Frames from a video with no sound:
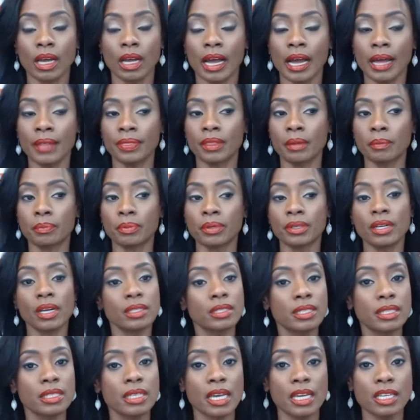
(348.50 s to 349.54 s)
at the
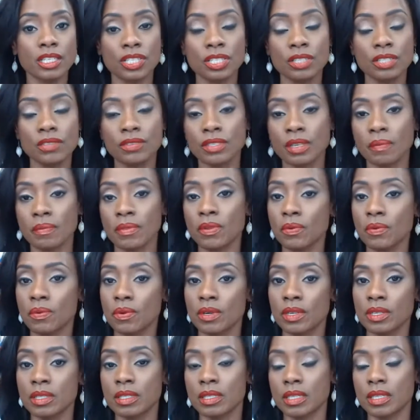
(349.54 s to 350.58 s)
pronunciation of some of the
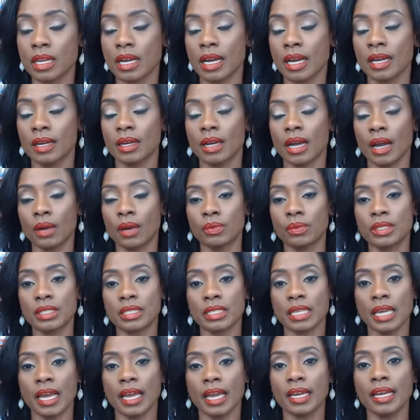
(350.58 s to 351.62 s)
words that I would
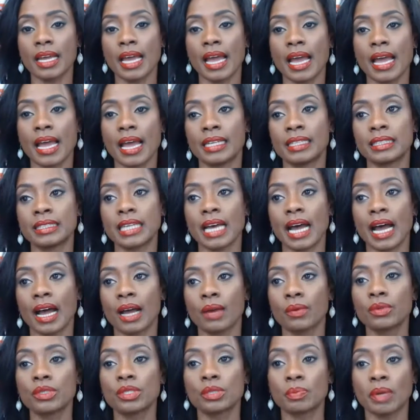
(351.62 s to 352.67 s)
say. And
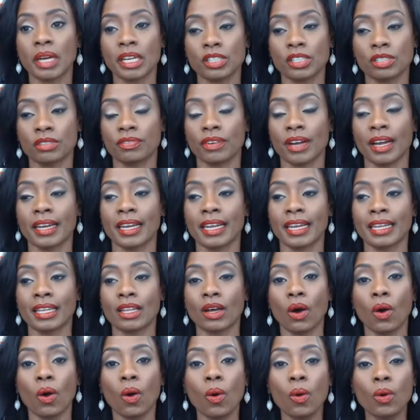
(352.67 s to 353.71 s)
I was petrified. And
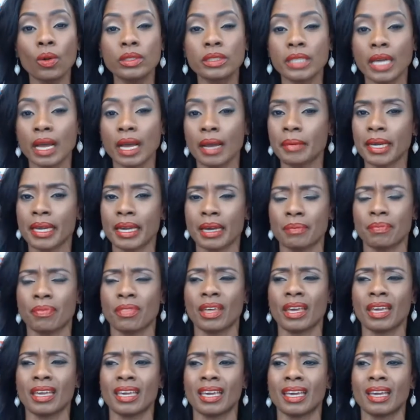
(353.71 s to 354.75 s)
the whole time I kept
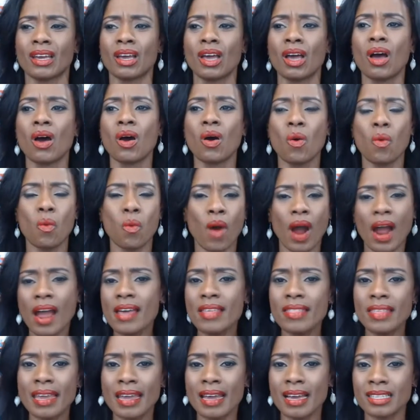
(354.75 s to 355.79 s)
thinking,
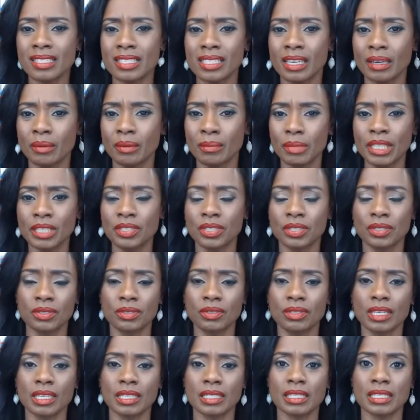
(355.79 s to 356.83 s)
why are they asking me to
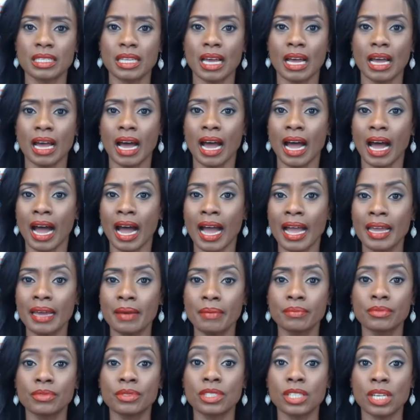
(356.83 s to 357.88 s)
do this? I
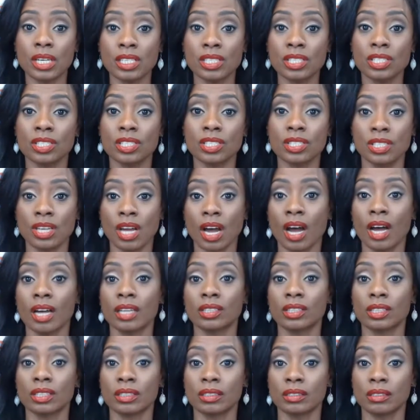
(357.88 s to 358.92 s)
am just
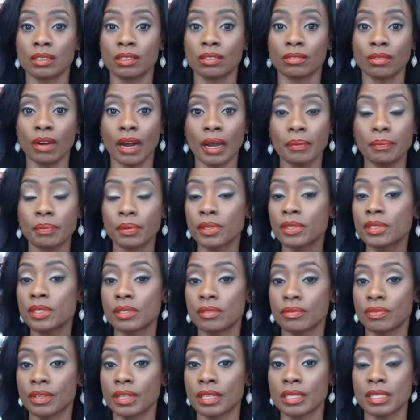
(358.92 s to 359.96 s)
not the right
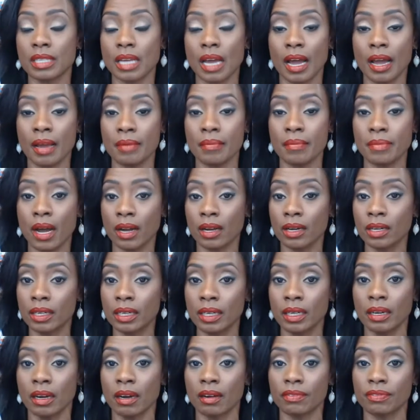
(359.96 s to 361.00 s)
person for this. I'm not
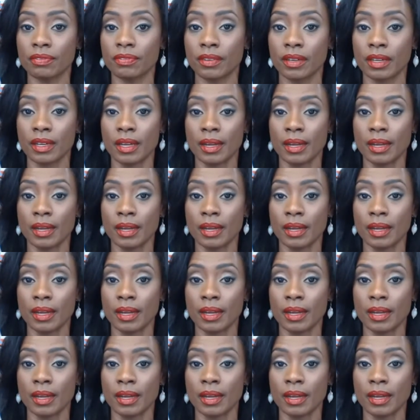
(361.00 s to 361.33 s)
good enough.